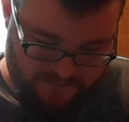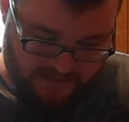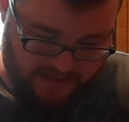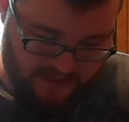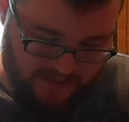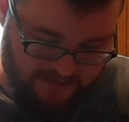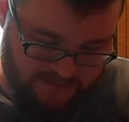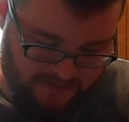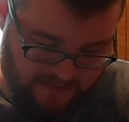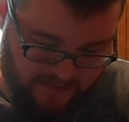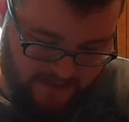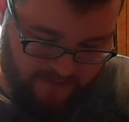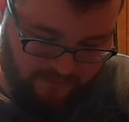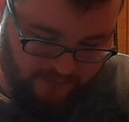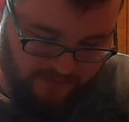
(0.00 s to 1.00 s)
he had to
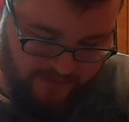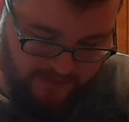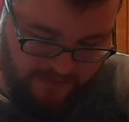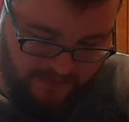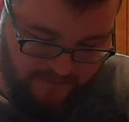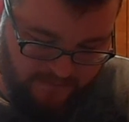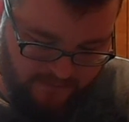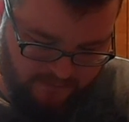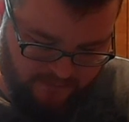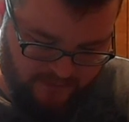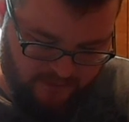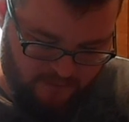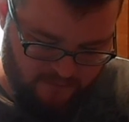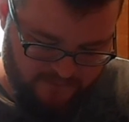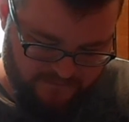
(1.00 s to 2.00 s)
label it and let people
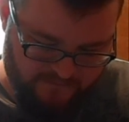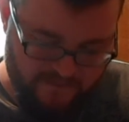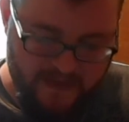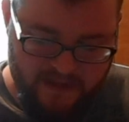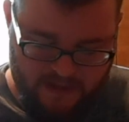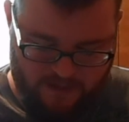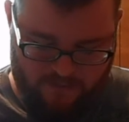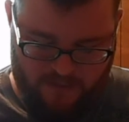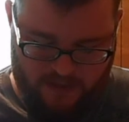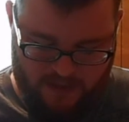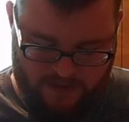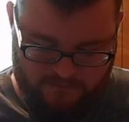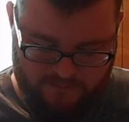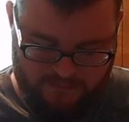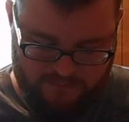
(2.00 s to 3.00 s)
know it was video
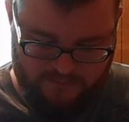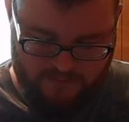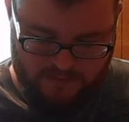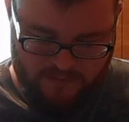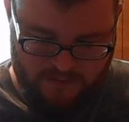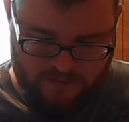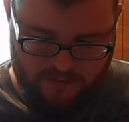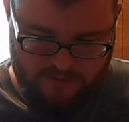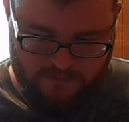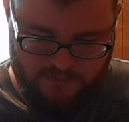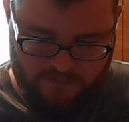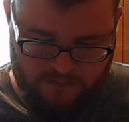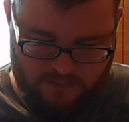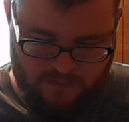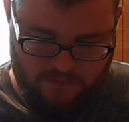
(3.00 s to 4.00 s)
games.
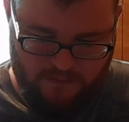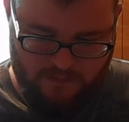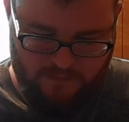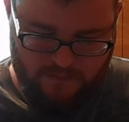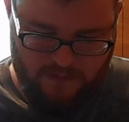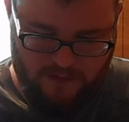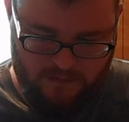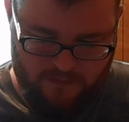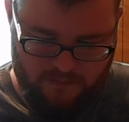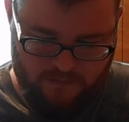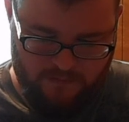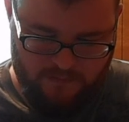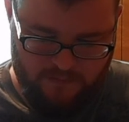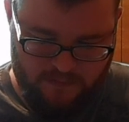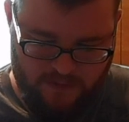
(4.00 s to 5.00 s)
So, yeah.
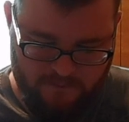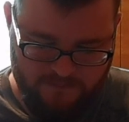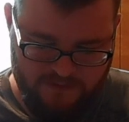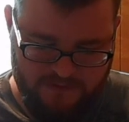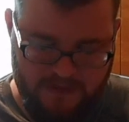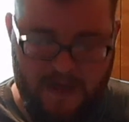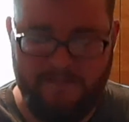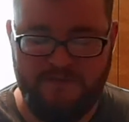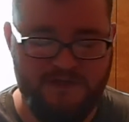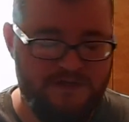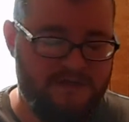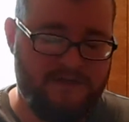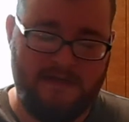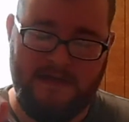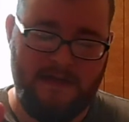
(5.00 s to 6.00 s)
I'm
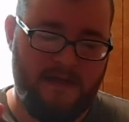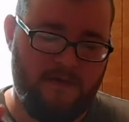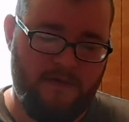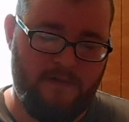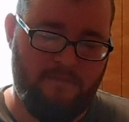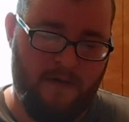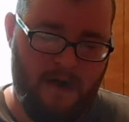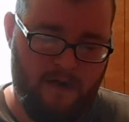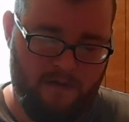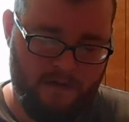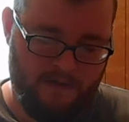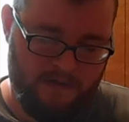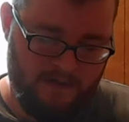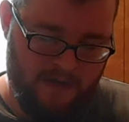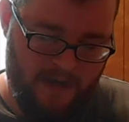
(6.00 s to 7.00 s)
just sitting here admiring
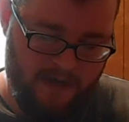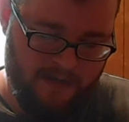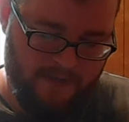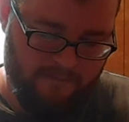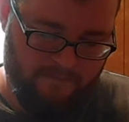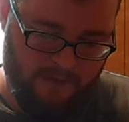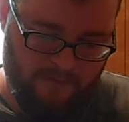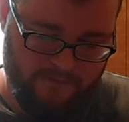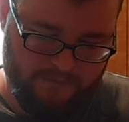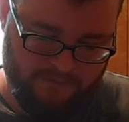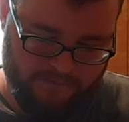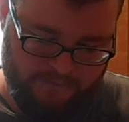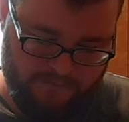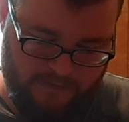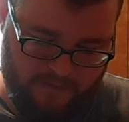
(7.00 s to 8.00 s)
Canadian postal
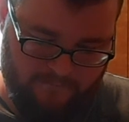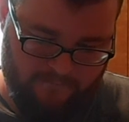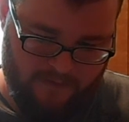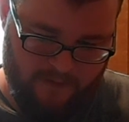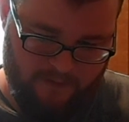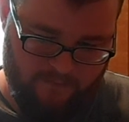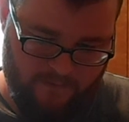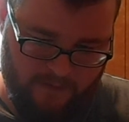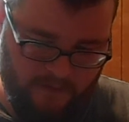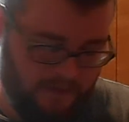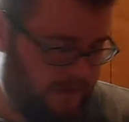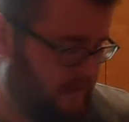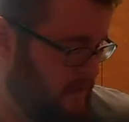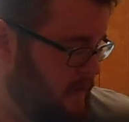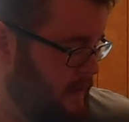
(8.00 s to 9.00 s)
stuff right quick.
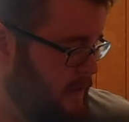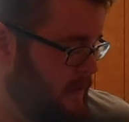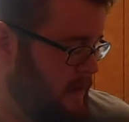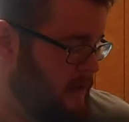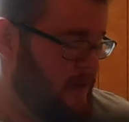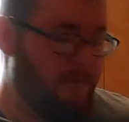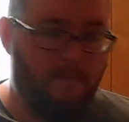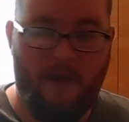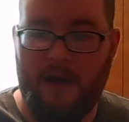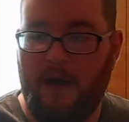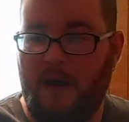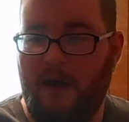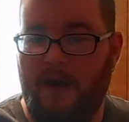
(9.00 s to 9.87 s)
But